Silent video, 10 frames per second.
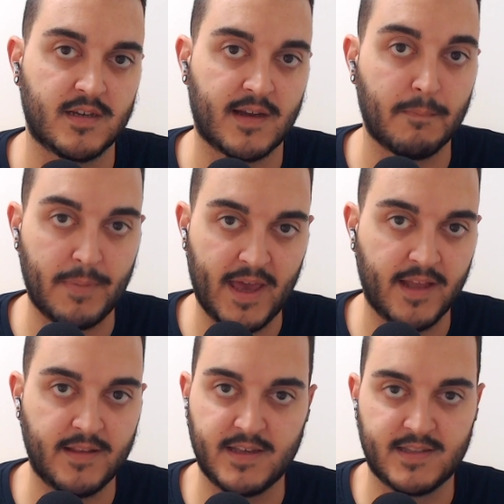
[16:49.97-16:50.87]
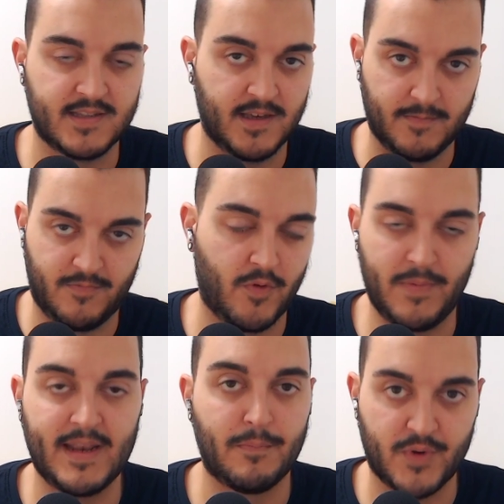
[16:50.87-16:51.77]
campaign, this for
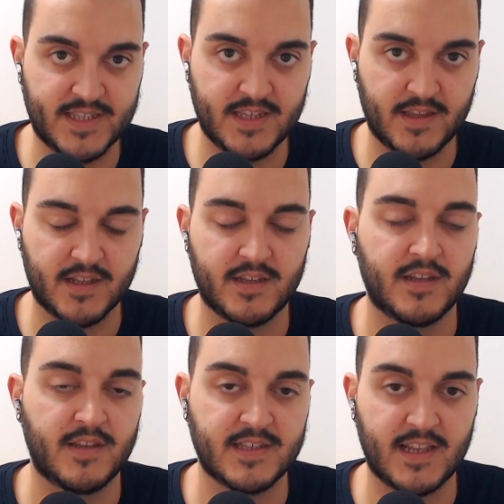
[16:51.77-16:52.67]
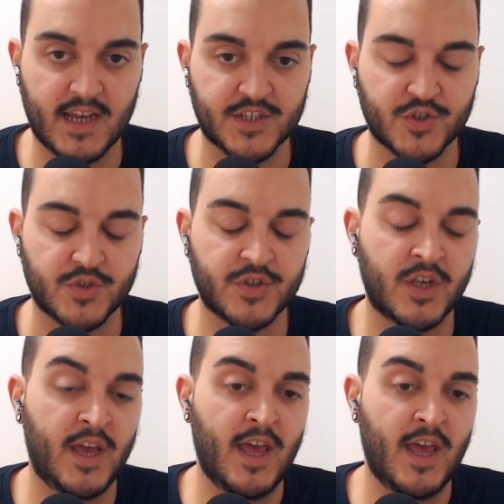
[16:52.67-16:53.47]
being a president in these elections,